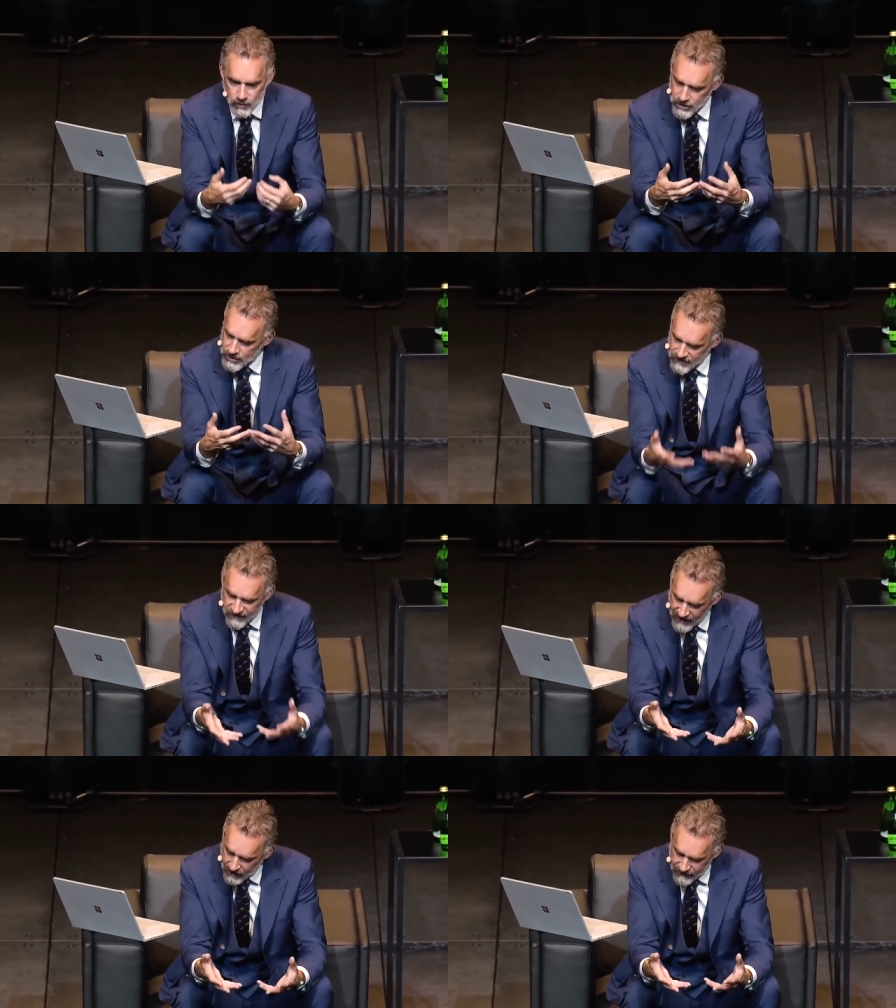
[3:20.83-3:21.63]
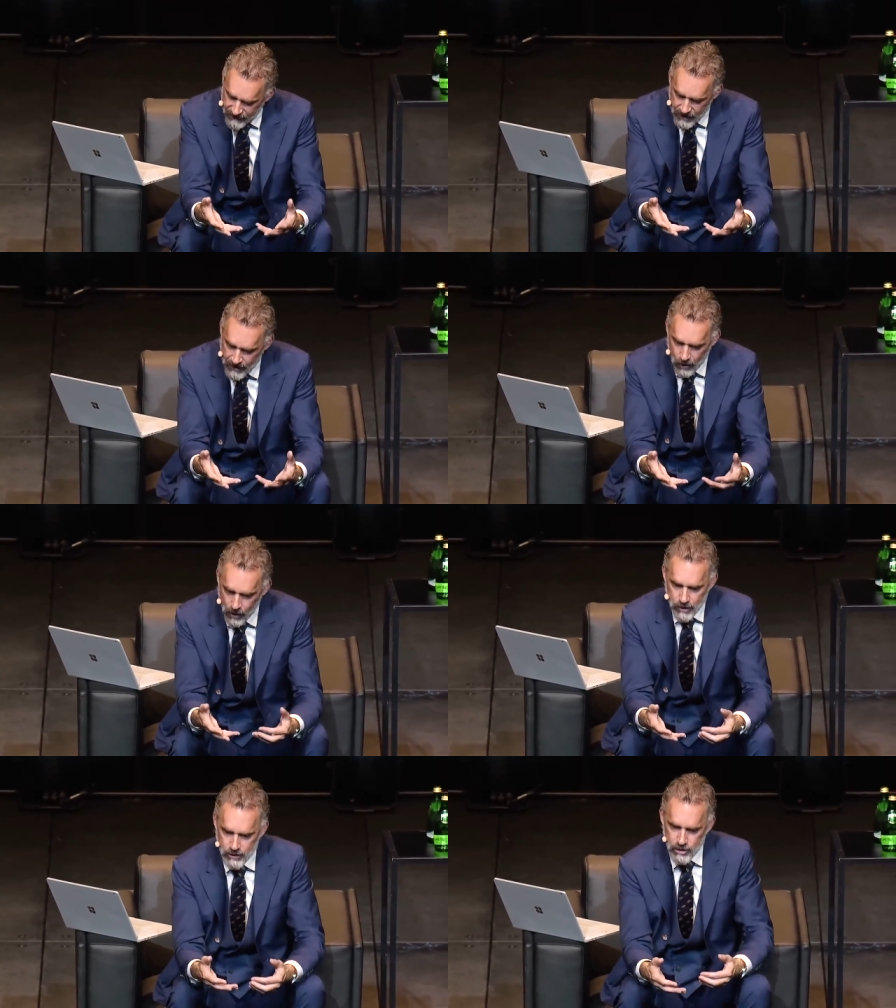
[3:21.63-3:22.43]
which is very, very
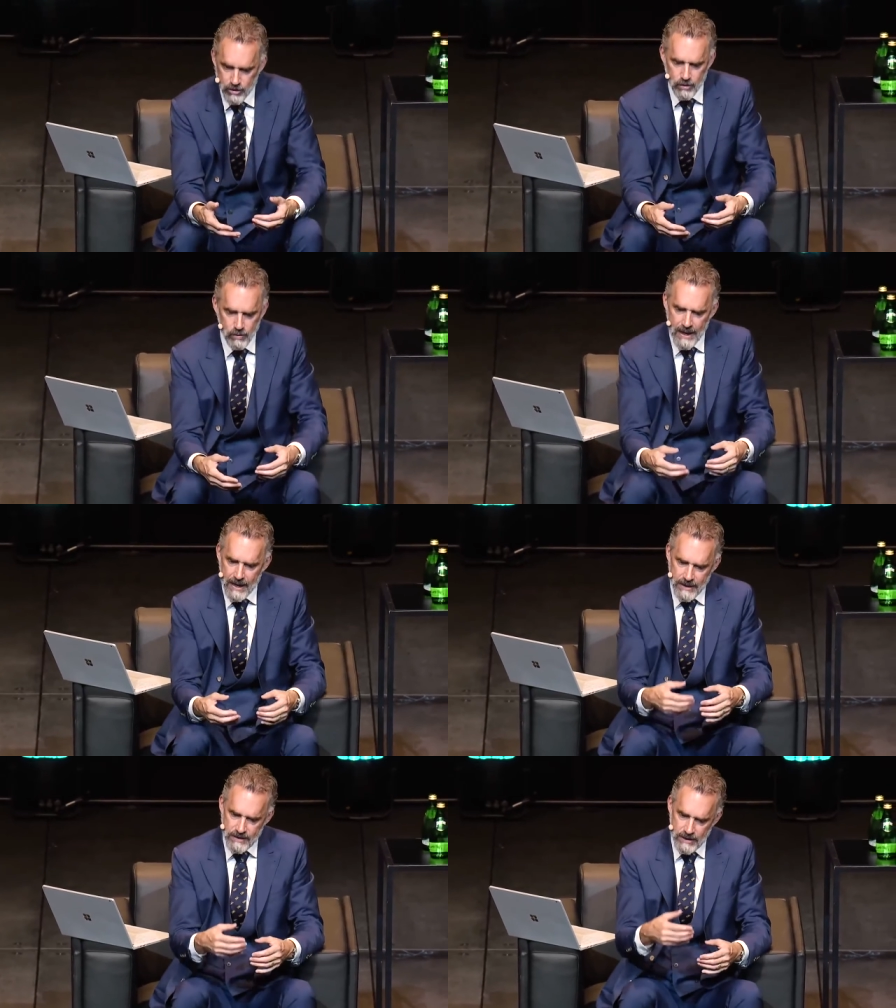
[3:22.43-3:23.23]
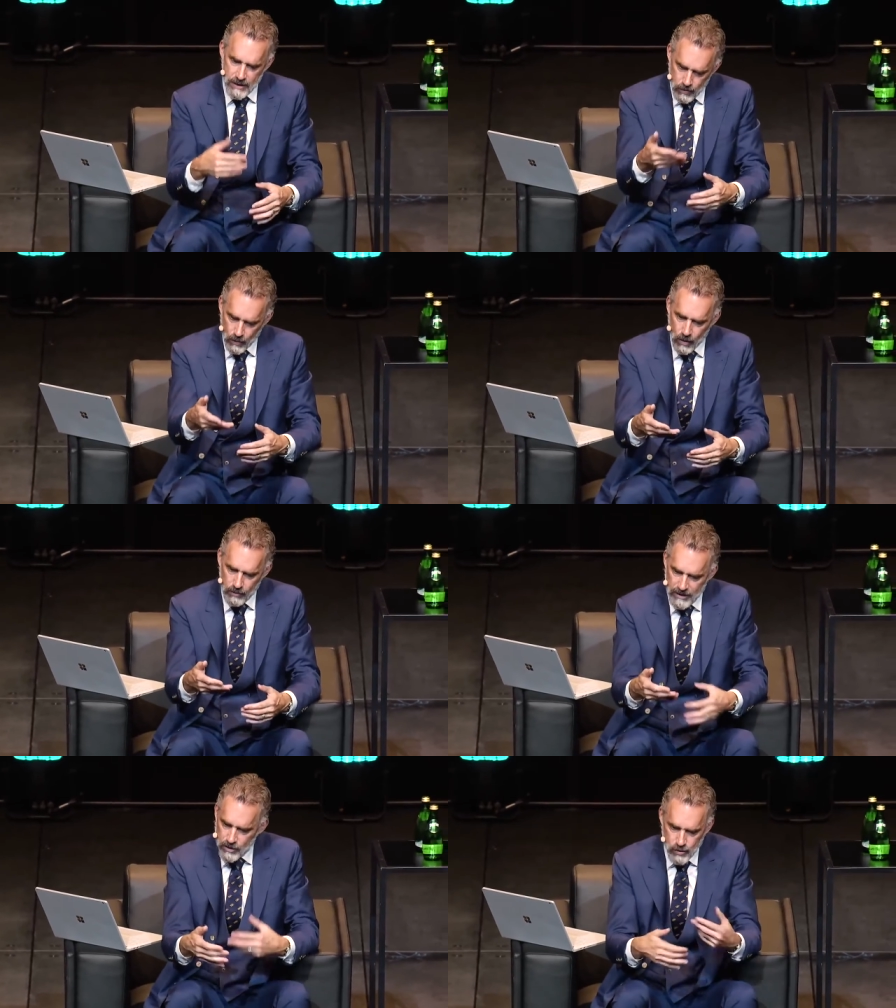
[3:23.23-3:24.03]
hard to do, is that you go
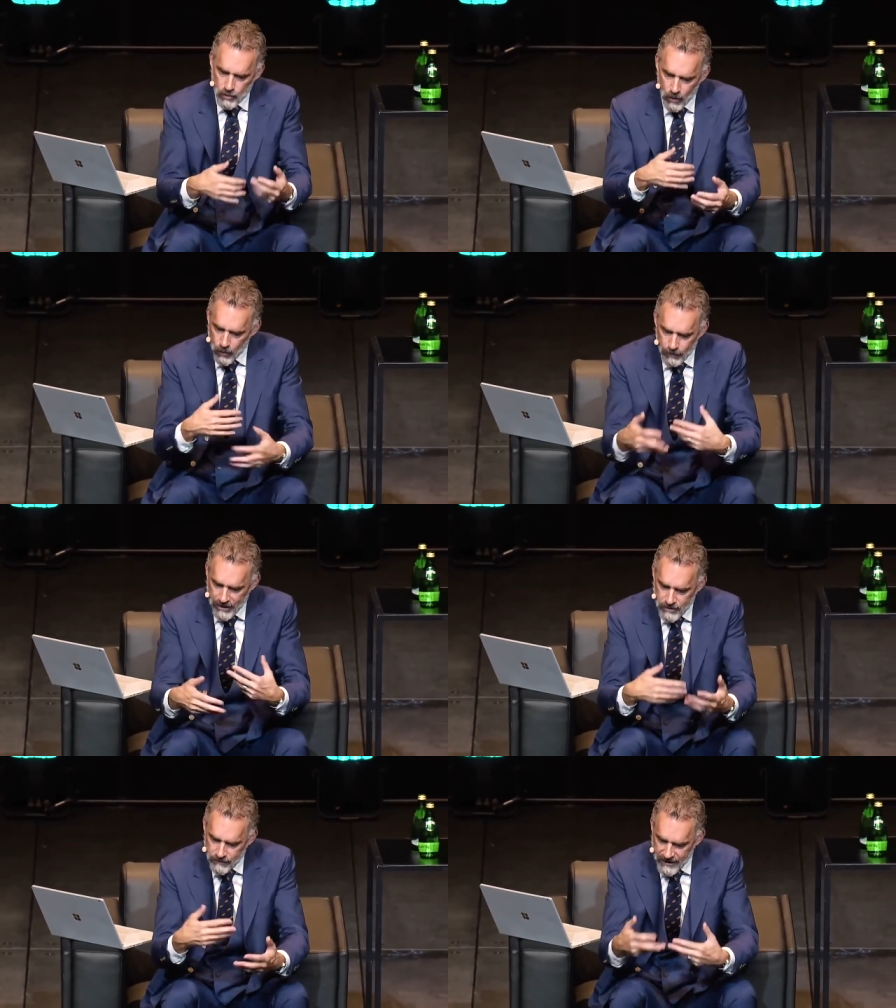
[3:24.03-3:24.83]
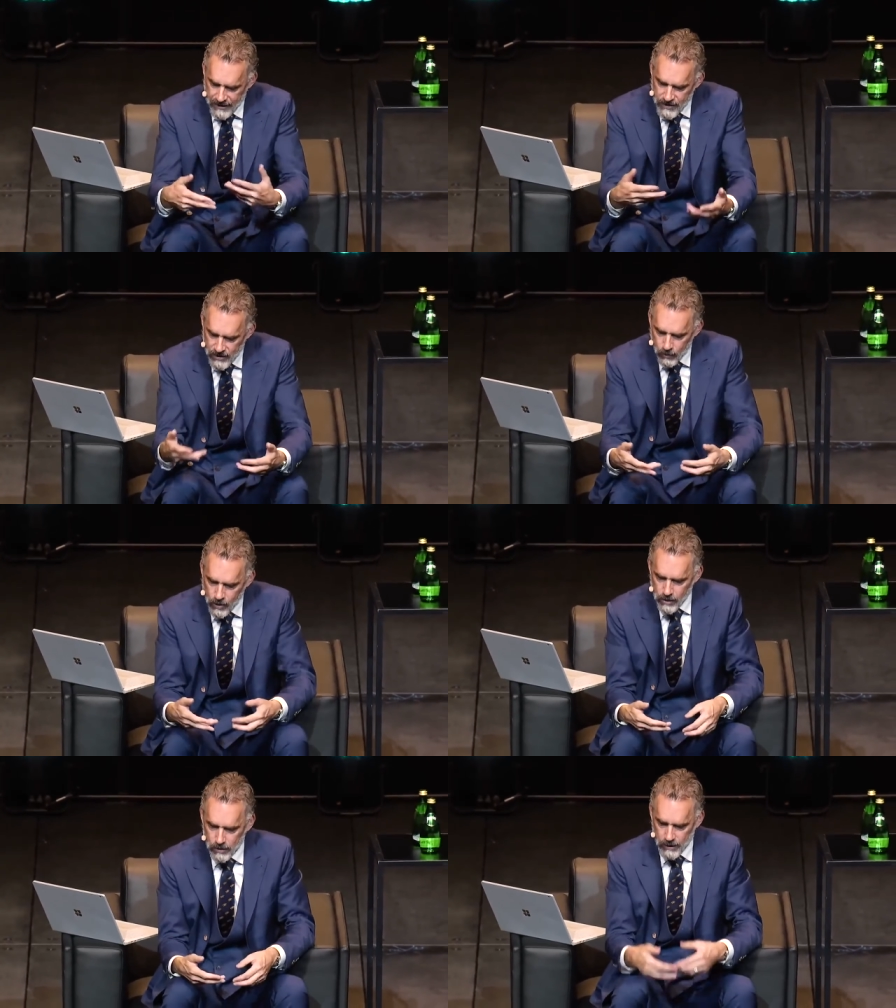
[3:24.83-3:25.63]
out and you do a whole bunch of things in the
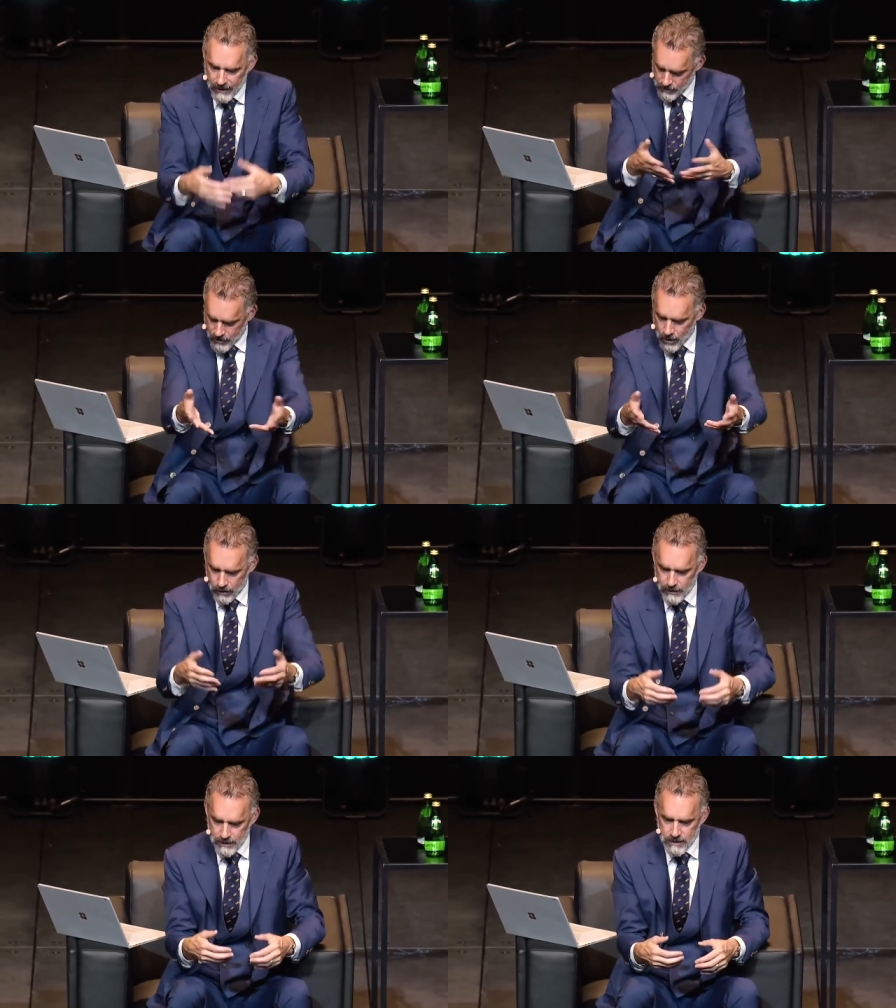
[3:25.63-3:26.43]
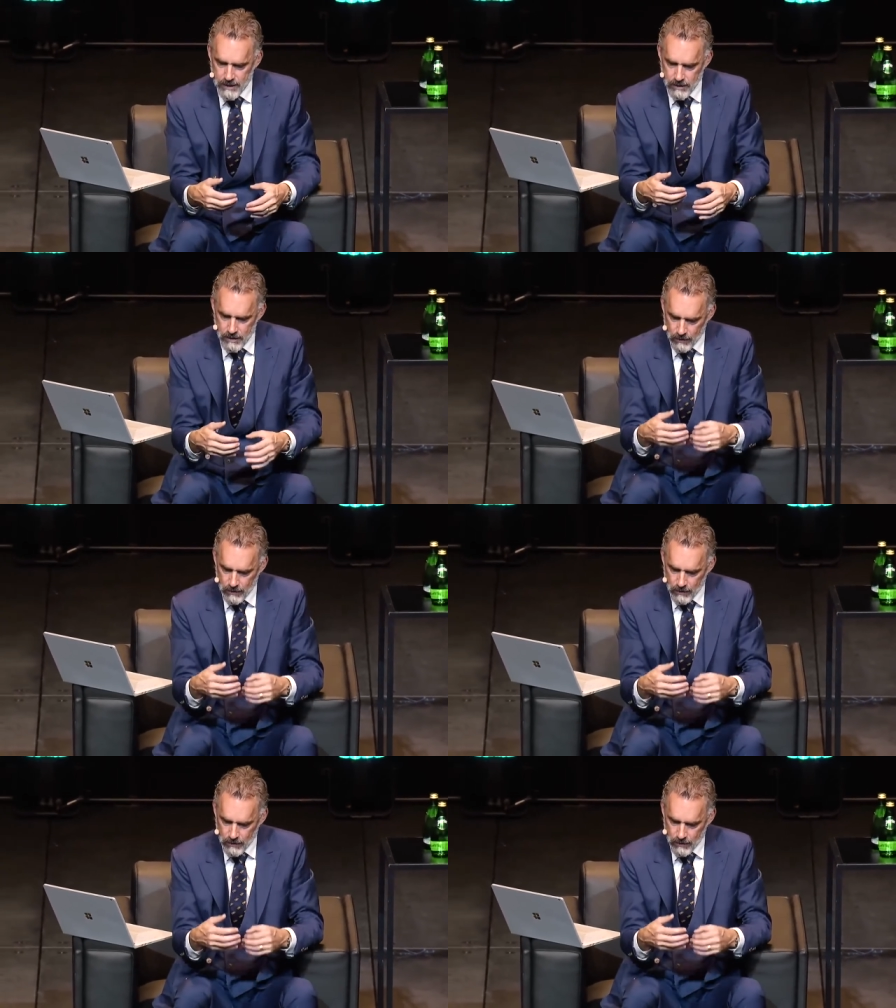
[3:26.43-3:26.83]
world, like Socrates did.